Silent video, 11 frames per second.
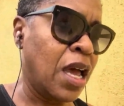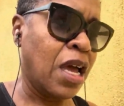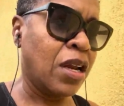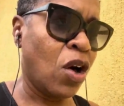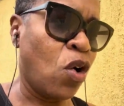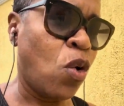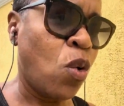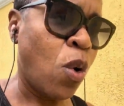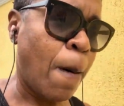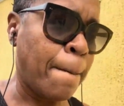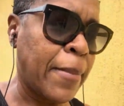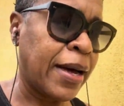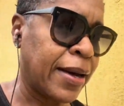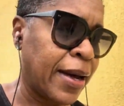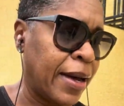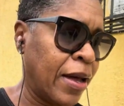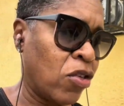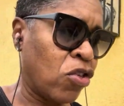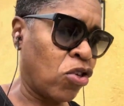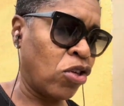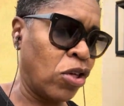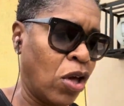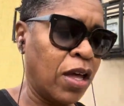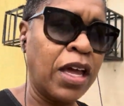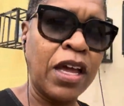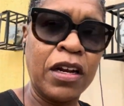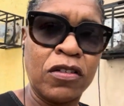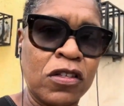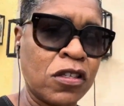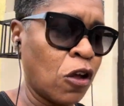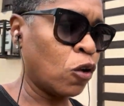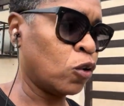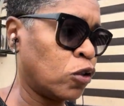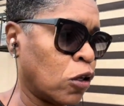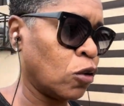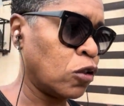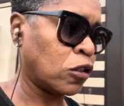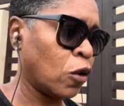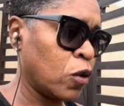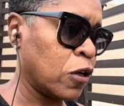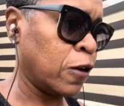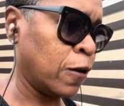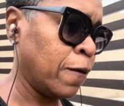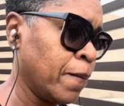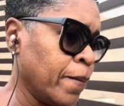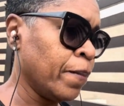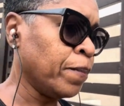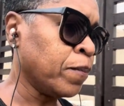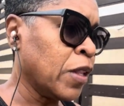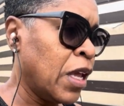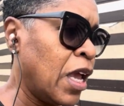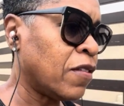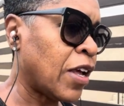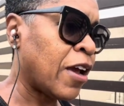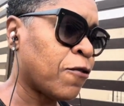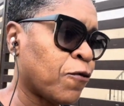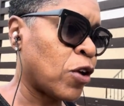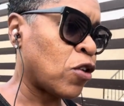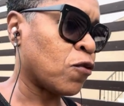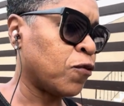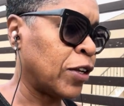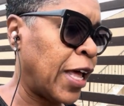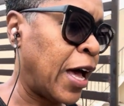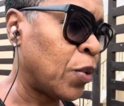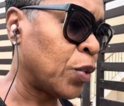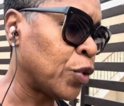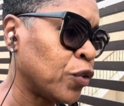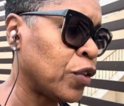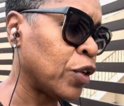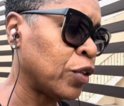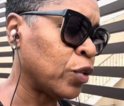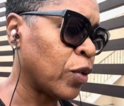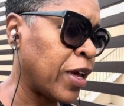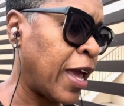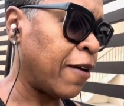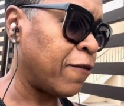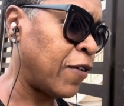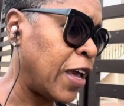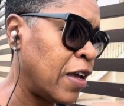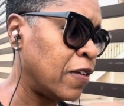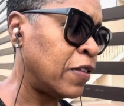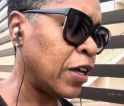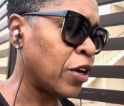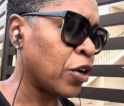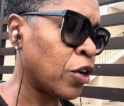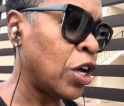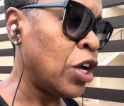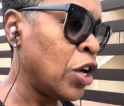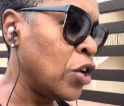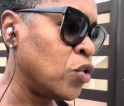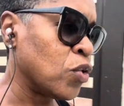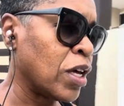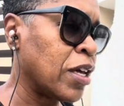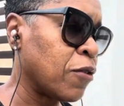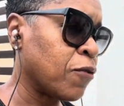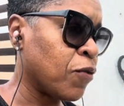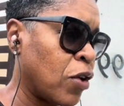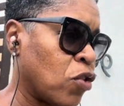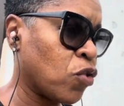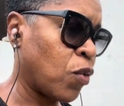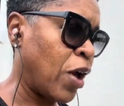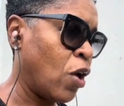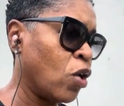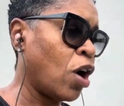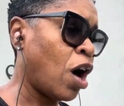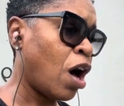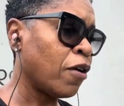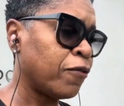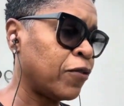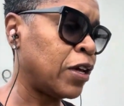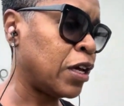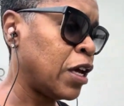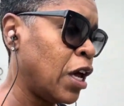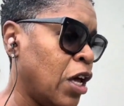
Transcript: And oh my gosh, it is so, so, so good. And so I have fresh flowers. There are little cafes there. You can get fresh ground coffee.